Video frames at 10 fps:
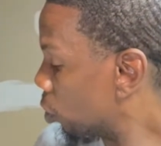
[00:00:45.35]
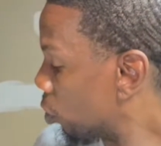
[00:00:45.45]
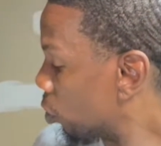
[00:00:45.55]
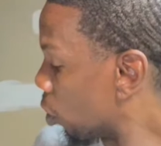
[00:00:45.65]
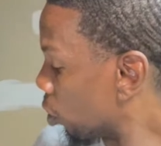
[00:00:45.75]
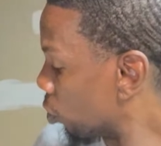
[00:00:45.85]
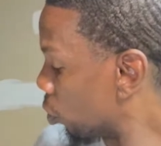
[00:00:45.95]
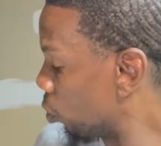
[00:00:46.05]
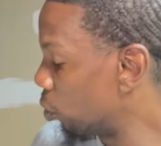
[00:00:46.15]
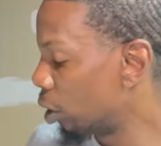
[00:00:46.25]
Talk
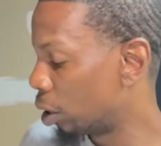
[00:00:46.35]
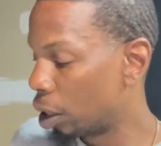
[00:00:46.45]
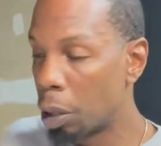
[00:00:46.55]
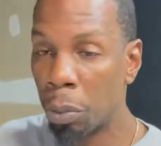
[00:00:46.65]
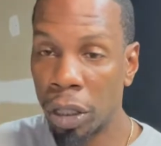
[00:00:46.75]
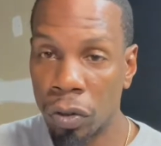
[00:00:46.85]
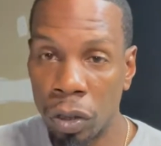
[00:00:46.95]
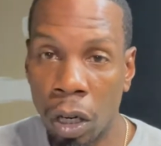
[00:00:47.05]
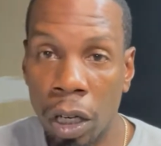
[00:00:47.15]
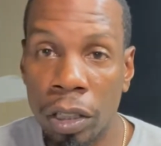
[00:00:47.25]
soon. Best
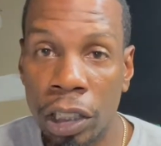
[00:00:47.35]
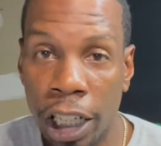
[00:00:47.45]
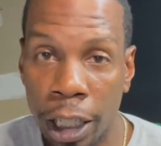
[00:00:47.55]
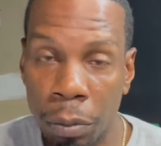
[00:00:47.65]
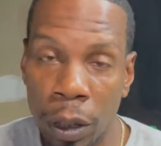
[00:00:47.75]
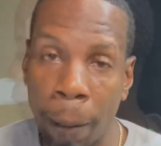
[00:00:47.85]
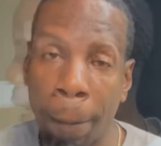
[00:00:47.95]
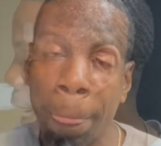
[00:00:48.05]
regards, James.